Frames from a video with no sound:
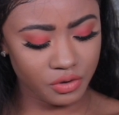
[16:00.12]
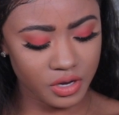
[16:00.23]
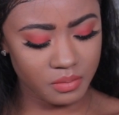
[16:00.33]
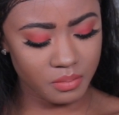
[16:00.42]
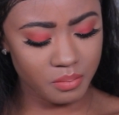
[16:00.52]

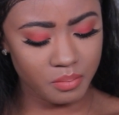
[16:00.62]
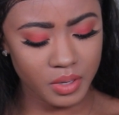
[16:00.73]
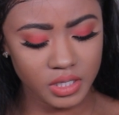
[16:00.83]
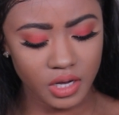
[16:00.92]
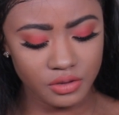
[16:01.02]
cream.
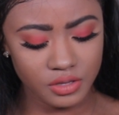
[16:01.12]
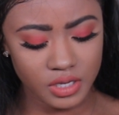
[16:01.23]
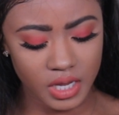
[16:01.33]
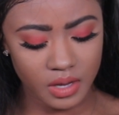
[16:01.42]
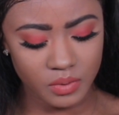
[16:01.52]
But other
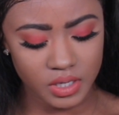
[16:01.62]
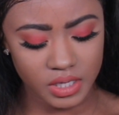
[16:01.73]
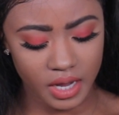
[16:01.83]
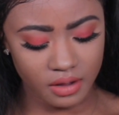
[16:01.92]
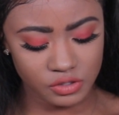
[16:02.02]
than that, we
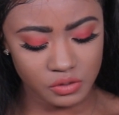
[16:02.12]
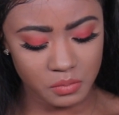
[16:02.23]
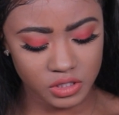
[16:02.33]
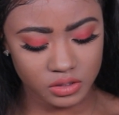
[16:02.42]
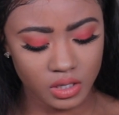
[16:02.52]
didn't have too
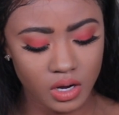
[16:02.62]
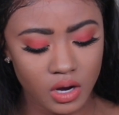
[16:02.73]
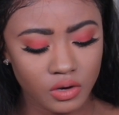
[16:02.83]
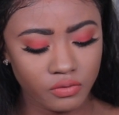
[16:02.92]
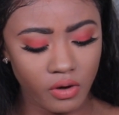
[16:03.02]
much
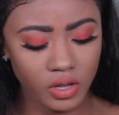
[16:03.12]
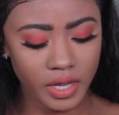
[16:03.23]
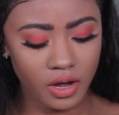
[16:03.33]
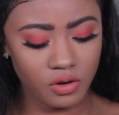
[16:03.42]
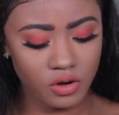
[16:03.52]

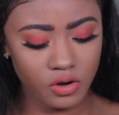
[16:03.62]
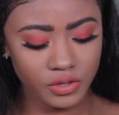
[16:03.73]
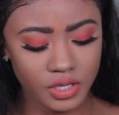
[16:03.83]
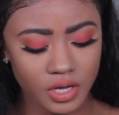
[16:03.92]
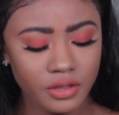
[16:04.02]
fallout
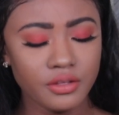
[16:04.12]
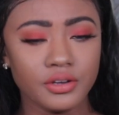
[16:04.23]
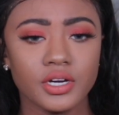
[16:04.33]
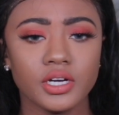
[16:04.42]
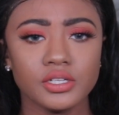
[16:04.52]
on the other
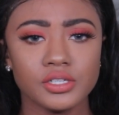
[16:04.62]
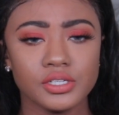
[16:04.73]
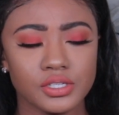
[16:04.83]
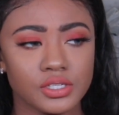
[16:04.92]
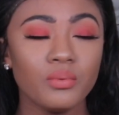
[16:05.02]
colors.
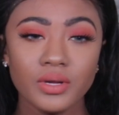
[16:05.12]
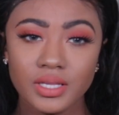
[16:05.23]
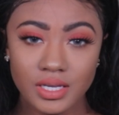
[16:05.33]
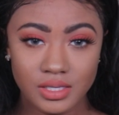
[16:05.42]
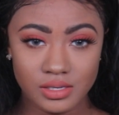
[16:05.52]

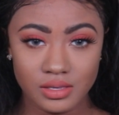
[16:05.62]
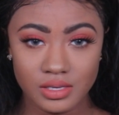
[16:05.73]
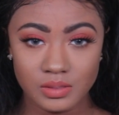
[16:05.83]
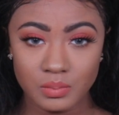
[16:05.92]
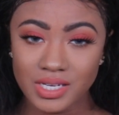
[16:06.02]
Really into
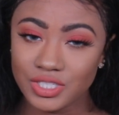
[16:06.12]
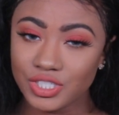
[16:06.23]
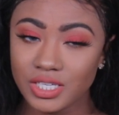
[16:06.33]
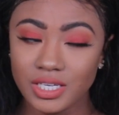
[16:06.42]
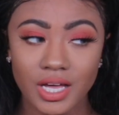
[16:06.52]
this
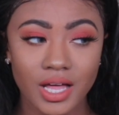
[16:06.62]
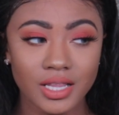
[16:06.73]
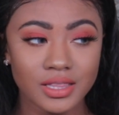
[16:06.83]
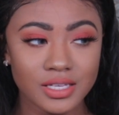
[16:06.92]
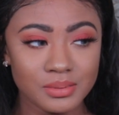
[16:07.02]
peachy
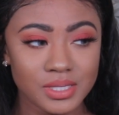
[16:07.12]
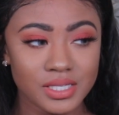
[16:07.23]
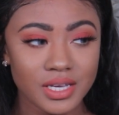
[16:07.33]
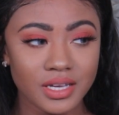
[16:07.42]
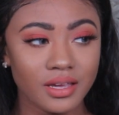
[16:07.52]

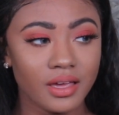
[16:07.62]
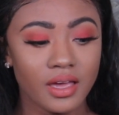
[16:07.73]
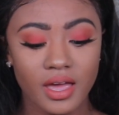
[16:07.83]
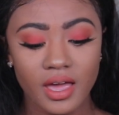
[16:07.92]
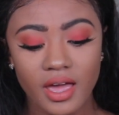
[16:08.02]
lipstick.
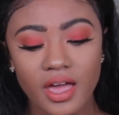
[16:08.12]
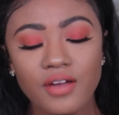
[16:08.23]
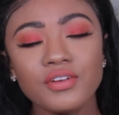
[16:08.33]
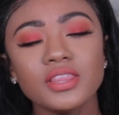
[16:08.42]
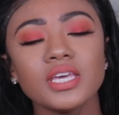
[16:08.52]

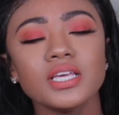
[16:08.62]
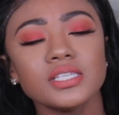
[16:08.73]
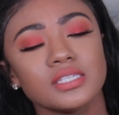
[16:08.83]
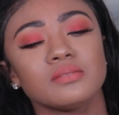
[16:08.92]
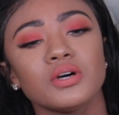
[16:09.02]
Everything
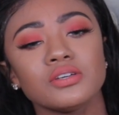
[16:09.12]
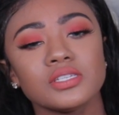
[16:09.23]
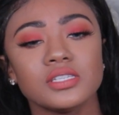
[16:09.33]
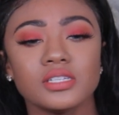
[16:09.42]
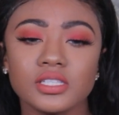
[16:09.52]

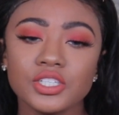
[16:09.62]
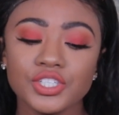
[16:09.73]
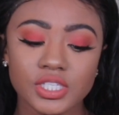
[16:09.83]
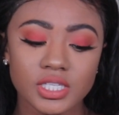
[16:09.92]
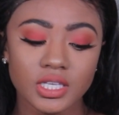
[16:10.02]
smells
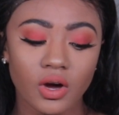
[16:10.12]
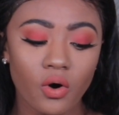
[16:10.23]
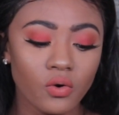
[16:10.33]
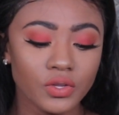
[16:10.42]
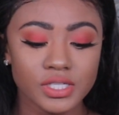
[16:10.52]
delicious in the
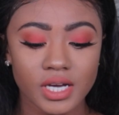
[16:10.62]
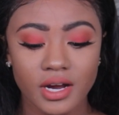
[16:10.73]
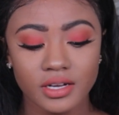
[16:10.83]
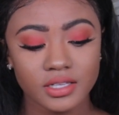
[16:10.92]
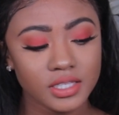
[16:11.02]
whole
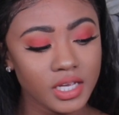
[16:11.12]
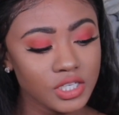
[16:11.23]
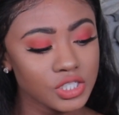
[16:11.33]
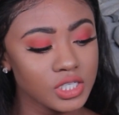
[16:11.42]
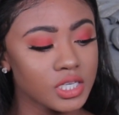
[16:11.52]
entire
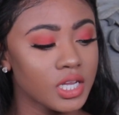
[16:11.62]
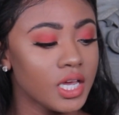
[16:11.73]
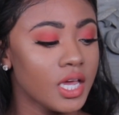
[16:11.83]
collection.